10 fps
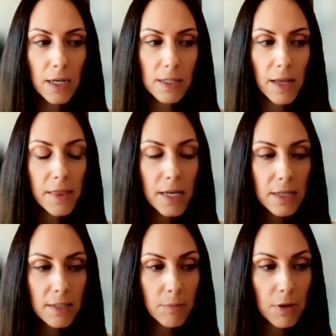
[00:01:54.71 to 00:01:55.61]
Because I think
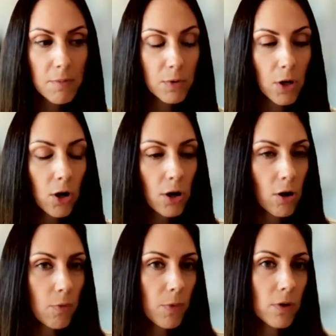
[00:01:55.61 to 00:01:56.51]
sometimes when our
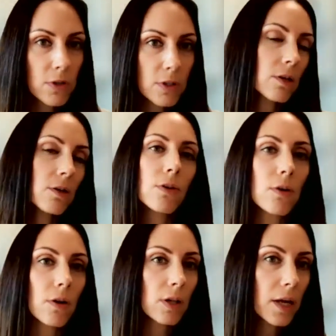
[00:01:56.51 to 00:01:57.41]
homeowners,
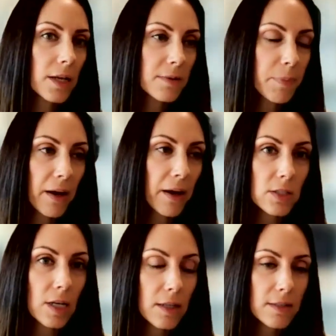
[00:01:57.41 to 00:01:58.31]
our clients, buyers
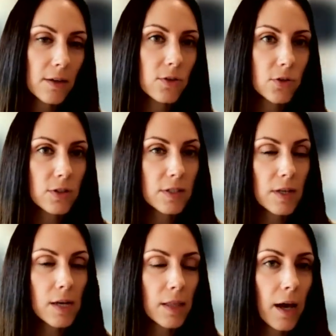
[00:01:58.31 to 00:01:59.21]
and sellers are
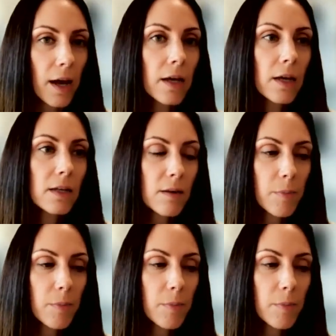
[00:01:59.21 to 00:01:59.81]
seeing that, some